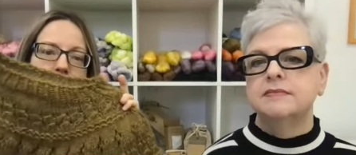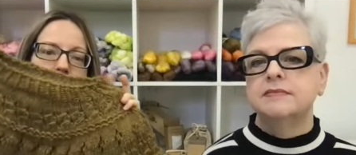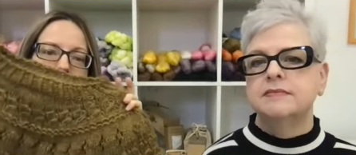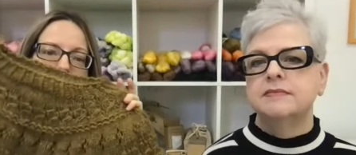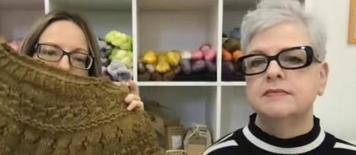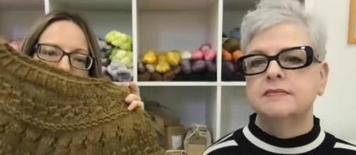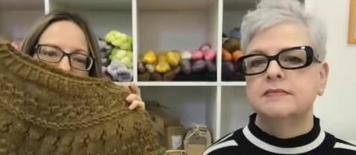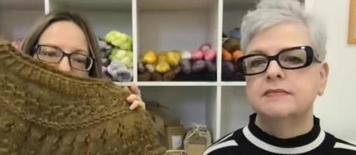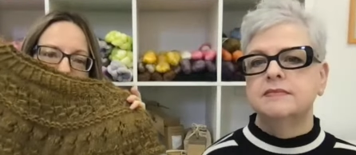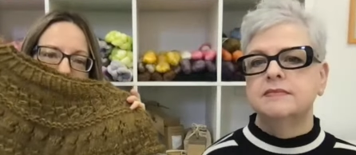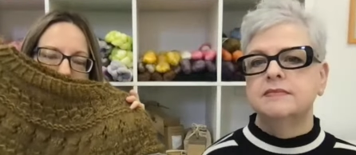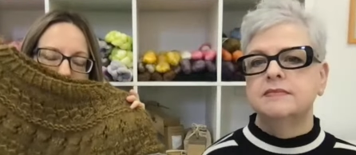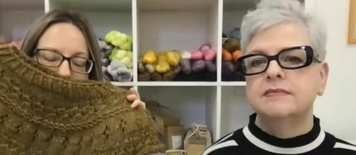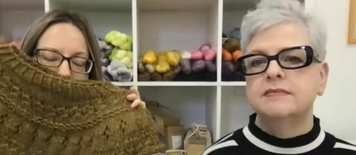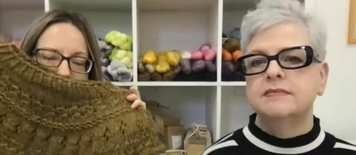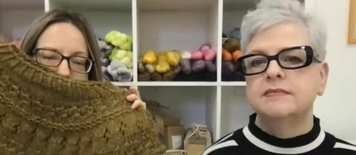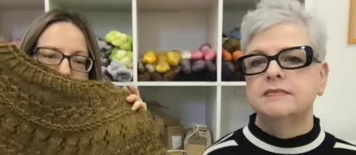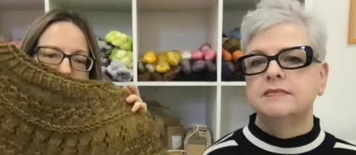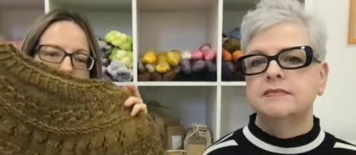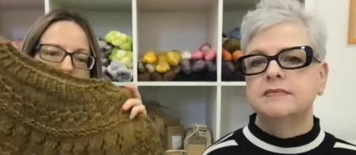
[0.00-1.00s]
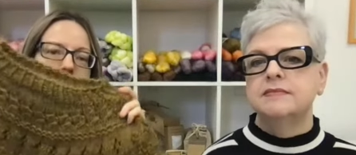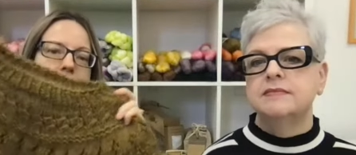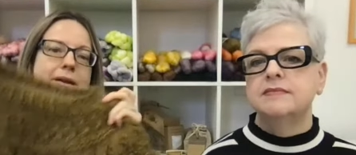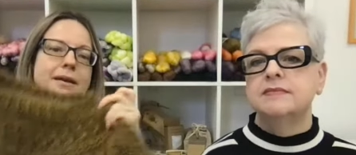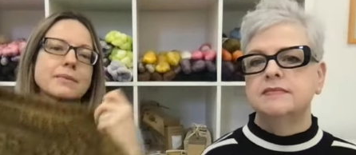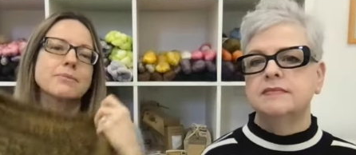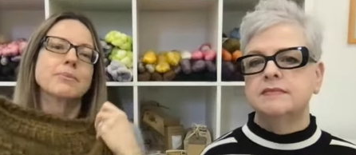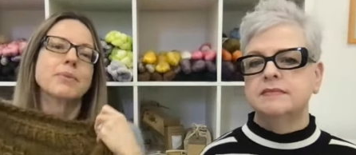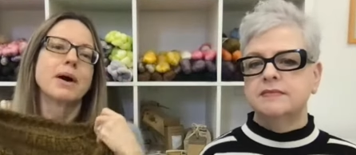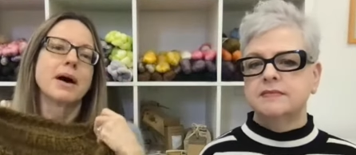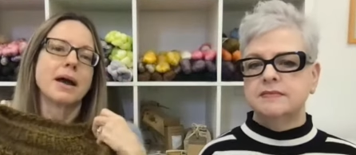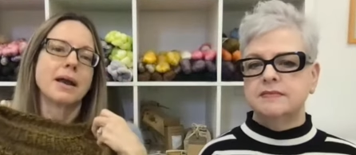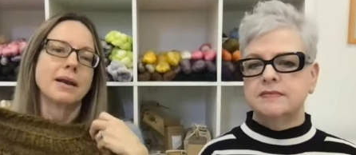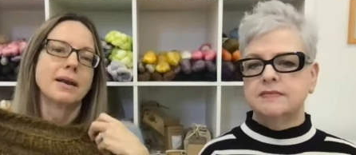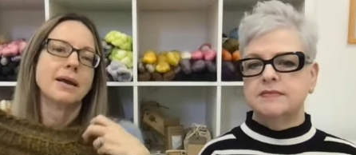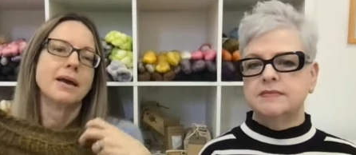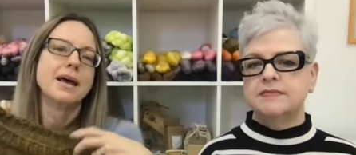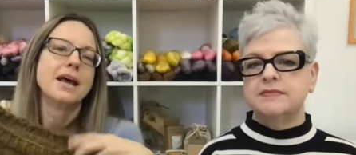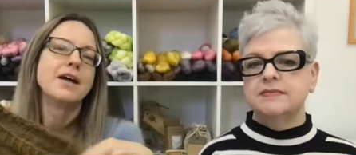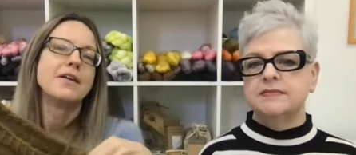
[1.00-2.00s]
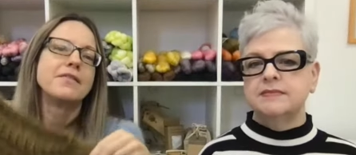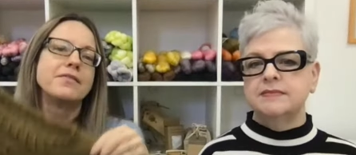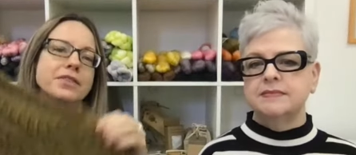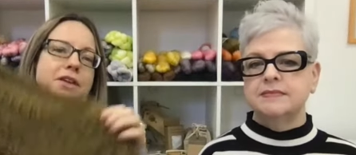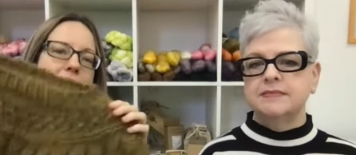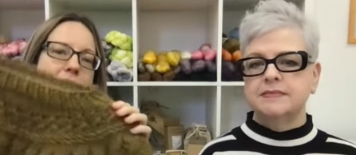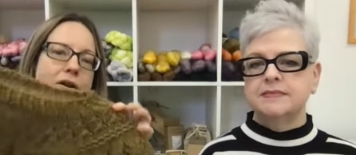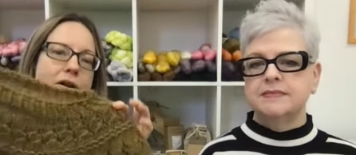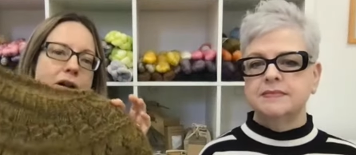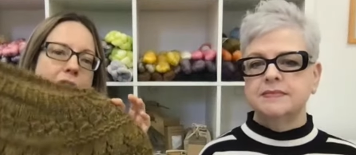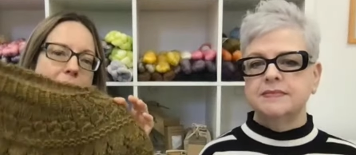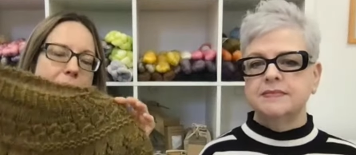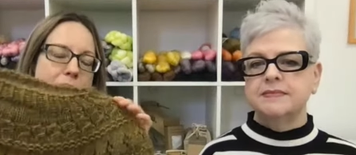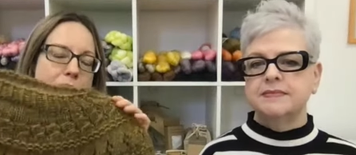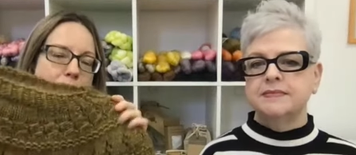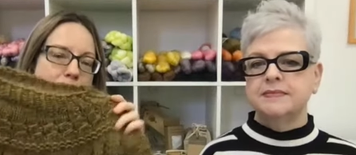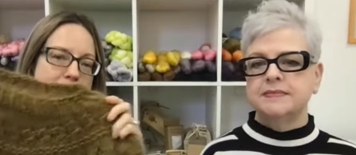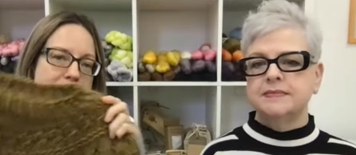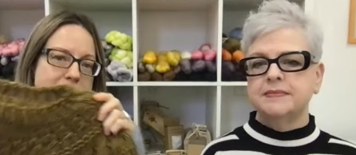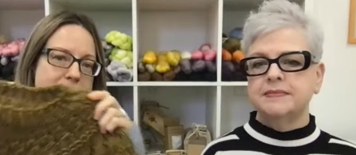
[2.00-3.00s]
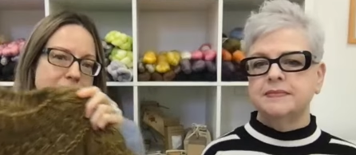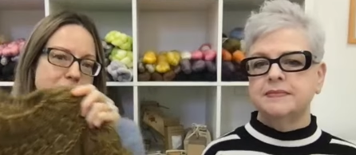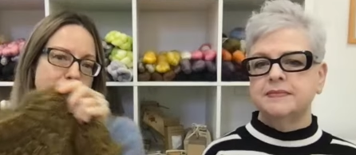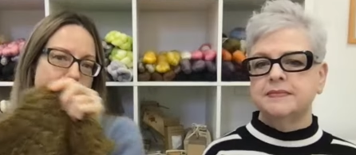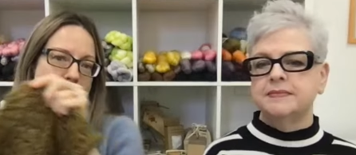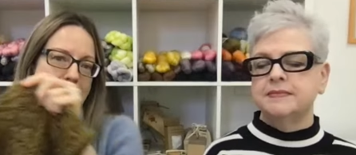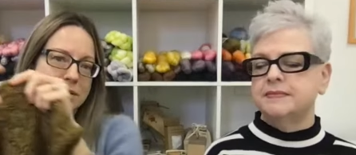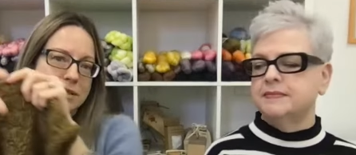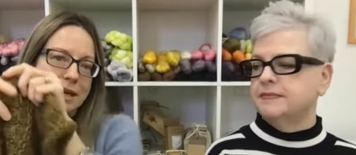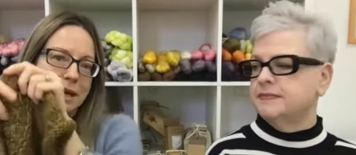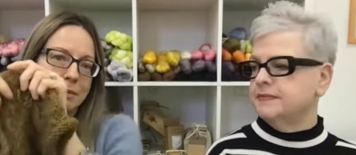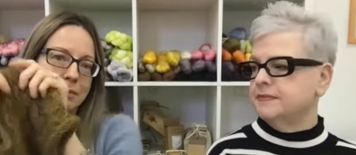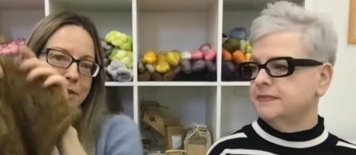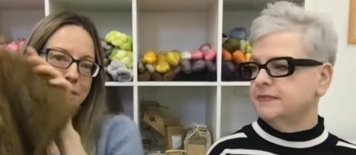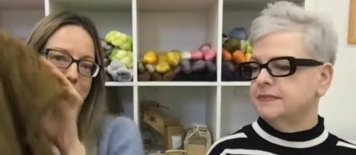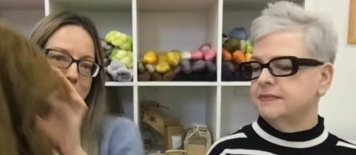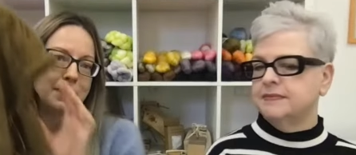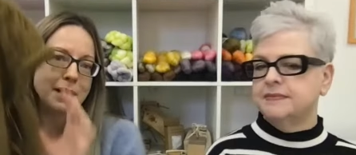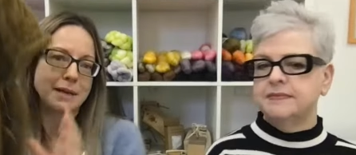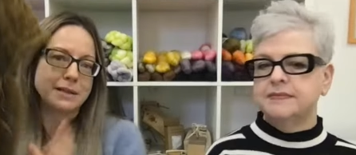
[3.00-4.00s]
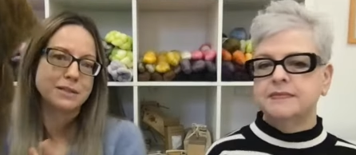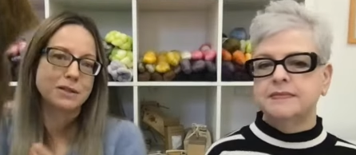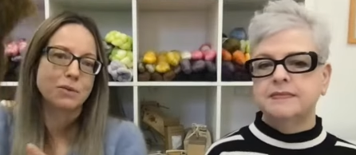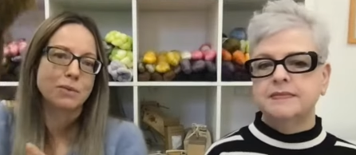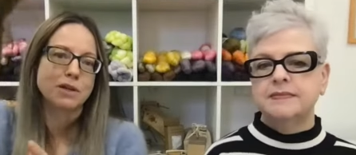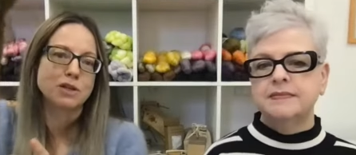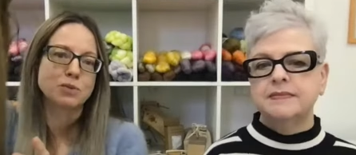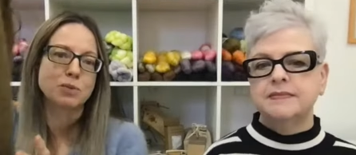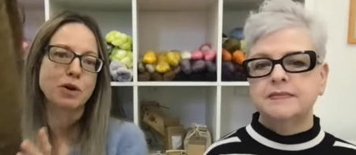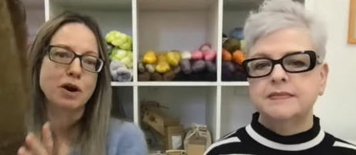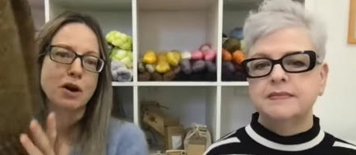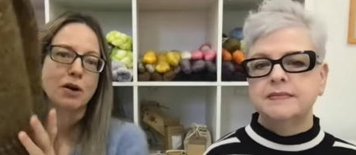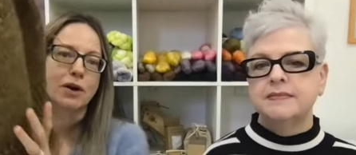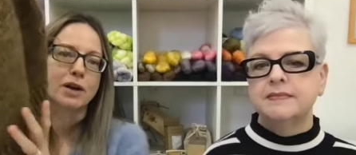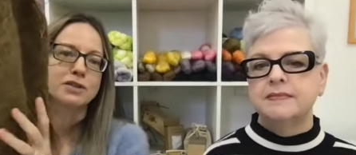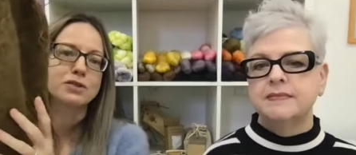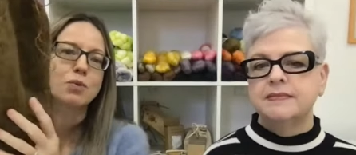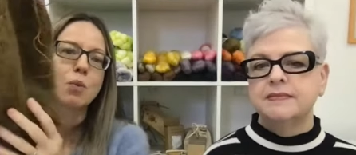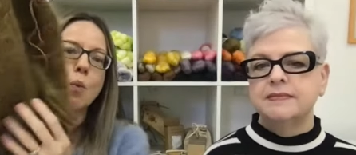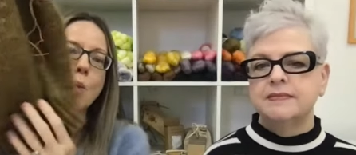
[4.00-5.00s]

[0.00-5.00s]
Speaker 1: on last weekend, but there are a couple reasons why I was able to make so much progress.